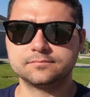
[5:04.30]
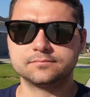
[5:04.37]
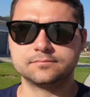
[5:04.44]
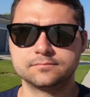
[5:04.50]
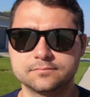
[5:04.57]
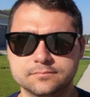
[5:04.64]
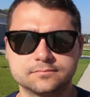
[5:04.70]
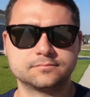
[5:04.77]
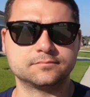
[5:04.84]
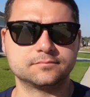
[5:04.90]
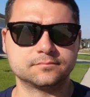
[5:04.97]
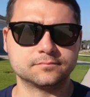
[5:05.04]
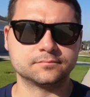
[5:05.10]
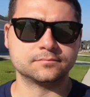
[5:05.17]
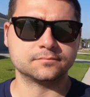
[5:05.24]

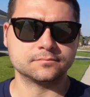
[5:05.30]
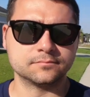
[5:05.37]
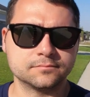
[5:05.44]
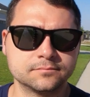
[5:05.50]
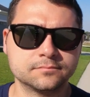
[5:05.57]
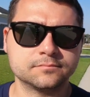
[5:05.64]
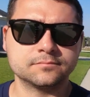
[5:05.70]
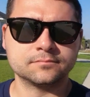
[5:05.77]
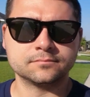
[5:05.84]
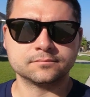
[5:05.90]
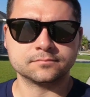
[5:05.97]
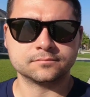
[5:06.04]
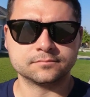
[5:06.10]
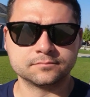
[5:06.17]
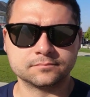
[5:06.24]

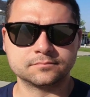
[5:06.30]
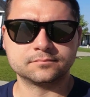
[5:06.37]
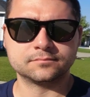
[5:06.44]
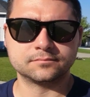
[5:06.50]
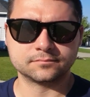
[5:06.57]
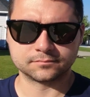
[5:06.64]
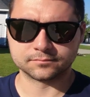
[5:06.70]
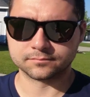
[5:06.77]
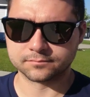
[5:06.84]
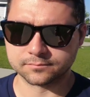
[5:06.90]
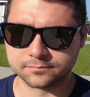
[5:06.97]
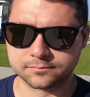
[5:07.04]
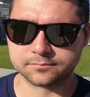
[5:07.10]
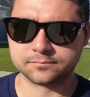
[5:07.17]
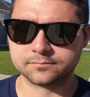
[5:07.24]

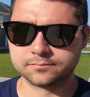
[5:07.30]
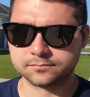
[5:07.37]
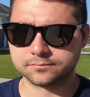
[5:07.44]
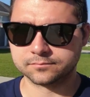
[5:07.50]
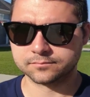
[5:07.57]
(silent)